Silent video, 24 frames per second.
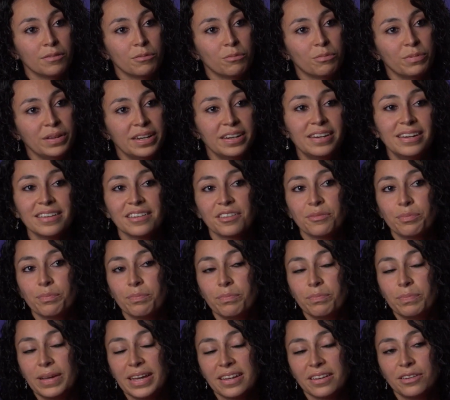We didn't
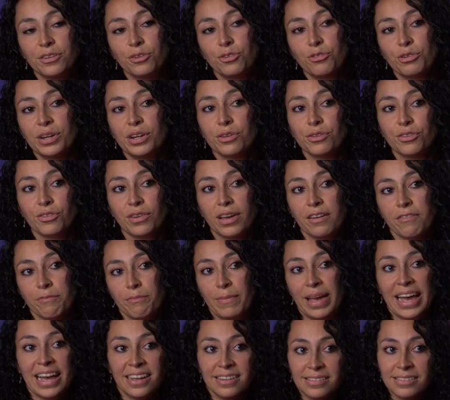expect neutrinos to have
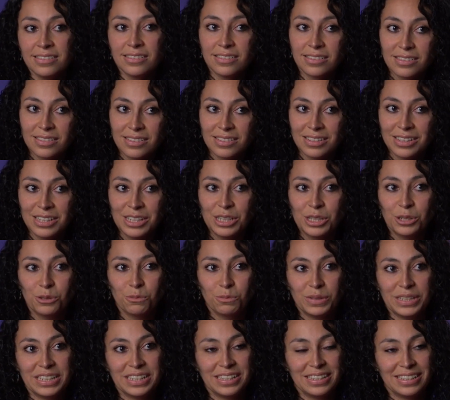mass
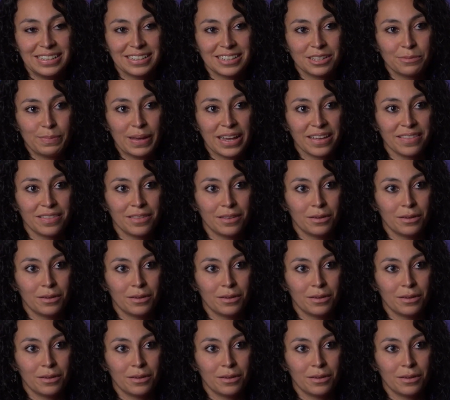we didn't expect